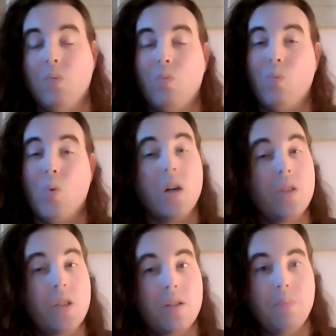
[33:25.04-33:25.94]

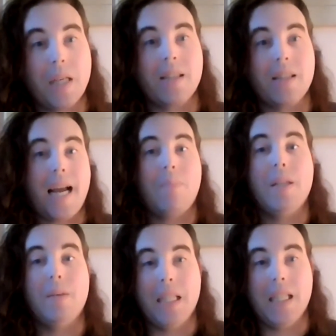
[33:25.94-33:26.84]
worse because it
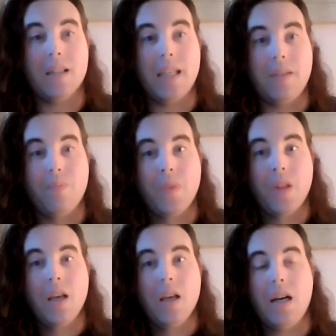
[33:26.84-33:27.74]
happened immediately.
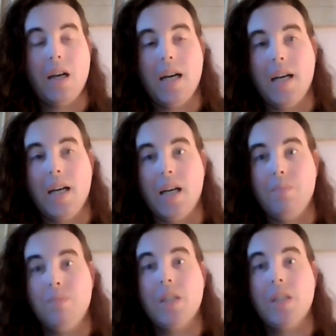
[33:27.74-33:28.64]

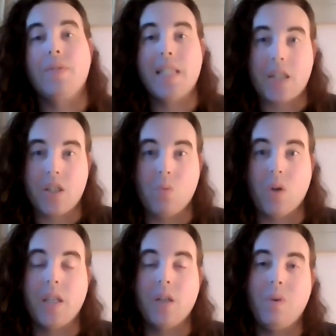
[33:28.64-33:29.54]
TLDEF is actually
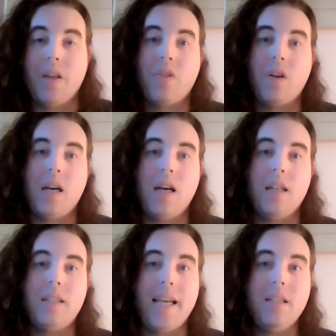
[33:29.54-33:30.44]
working with
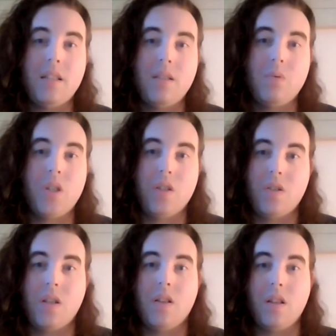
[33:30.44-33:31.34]
TENT, which
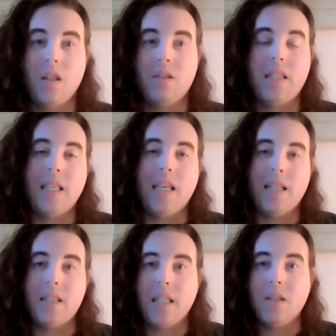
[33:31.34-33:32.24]
is
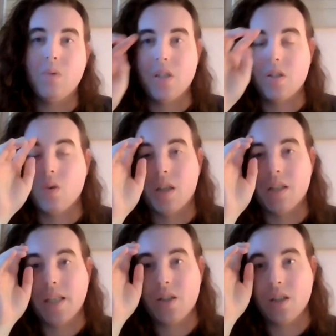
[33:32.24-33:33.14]
TENT, which is an
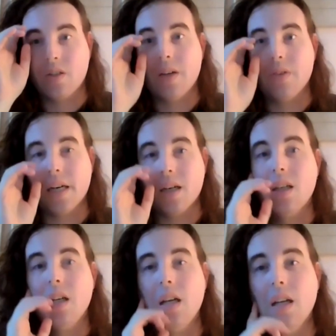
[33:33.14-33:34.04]
organization on the ground
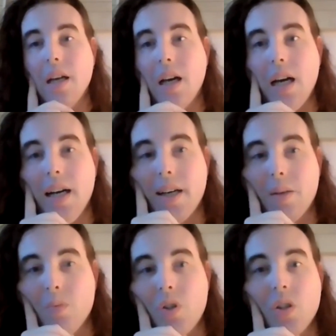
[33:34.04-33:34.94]
there
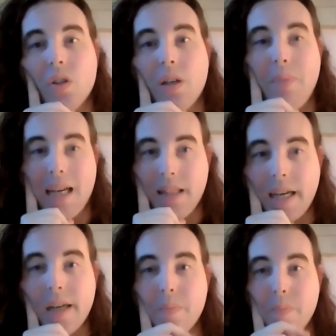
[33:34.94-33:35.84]
to combat
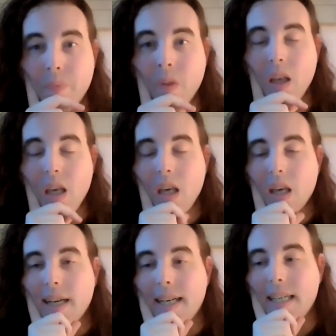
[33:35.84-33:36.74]
that.
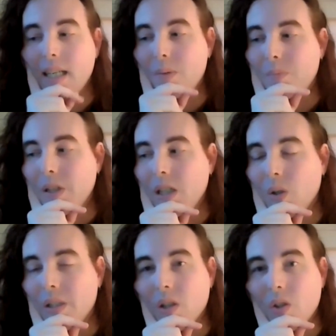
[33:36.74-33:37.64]

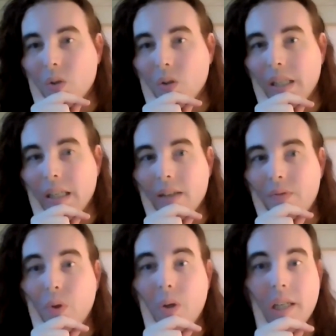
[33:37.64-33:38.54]
It's also looking at
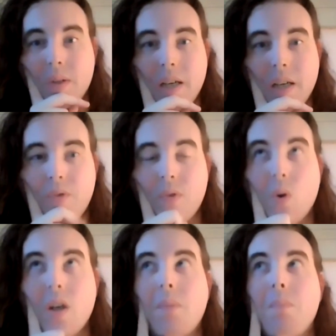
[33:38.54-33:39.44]
Florida, right?
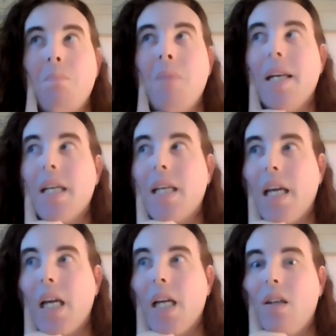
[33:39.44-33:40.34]
Florida
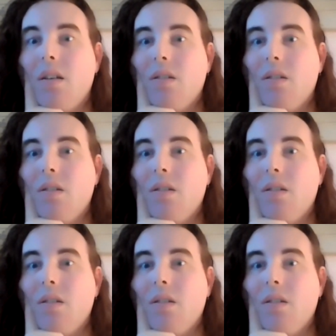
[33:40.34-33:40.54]
Medicaid,